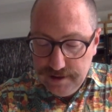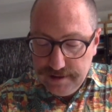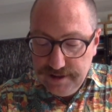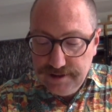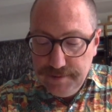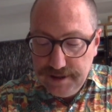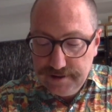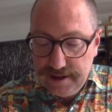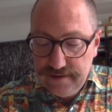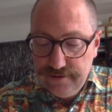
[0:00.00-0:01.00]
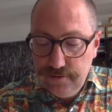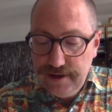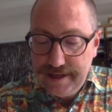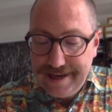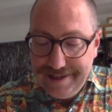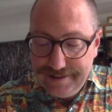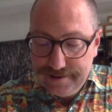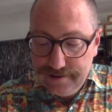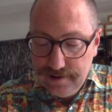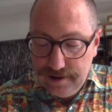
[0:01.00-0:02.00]
This means that if you
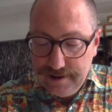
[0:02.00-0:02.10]
negate a